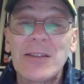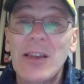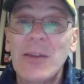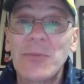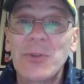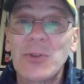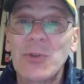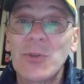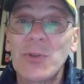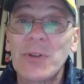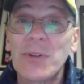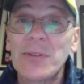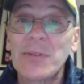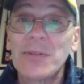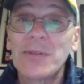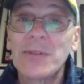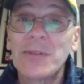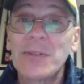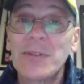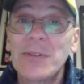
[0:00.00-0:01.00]
this, I'm sure.
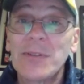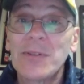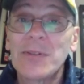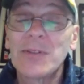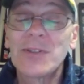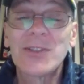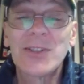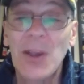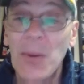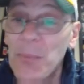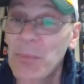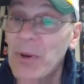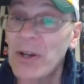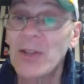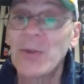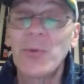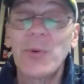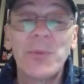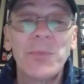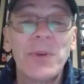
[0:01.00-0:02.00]

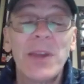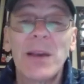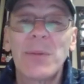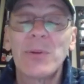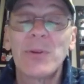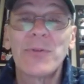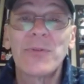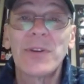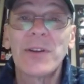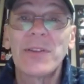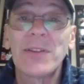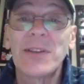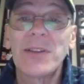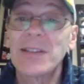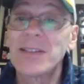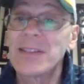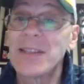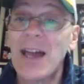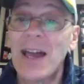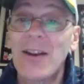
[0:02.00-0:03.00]
Somebody would be able to figure that.
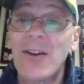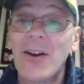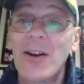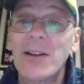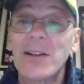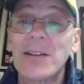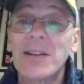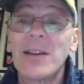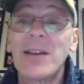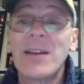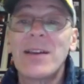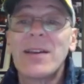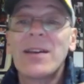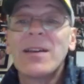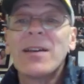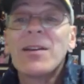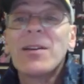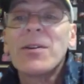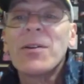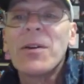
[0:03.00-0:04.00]
It's not hard,
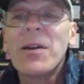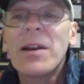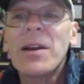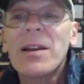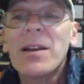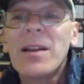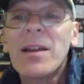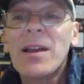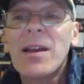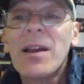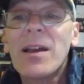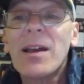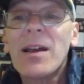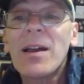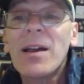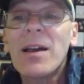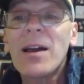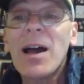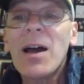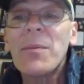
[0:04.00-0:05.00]
right?
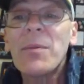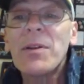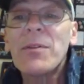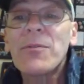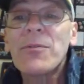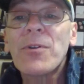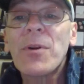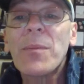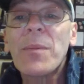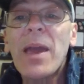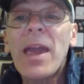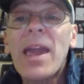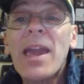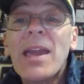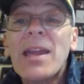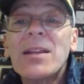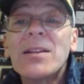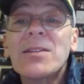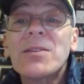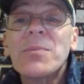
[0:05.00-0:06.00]
I mean, from
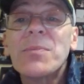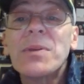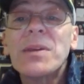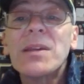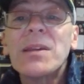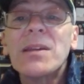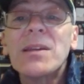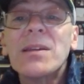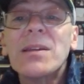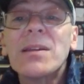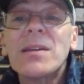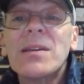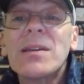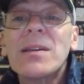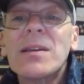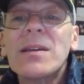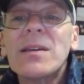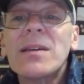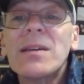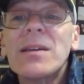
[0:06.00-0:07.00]
A to B
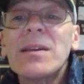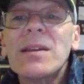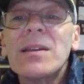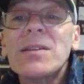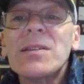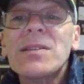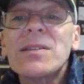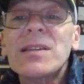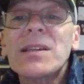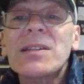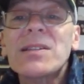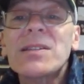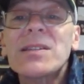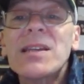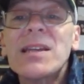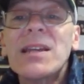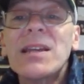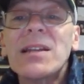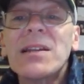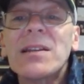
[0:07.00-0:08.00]
is
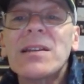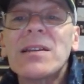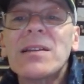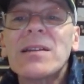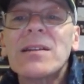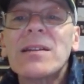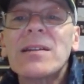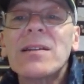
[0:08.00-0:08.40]
16.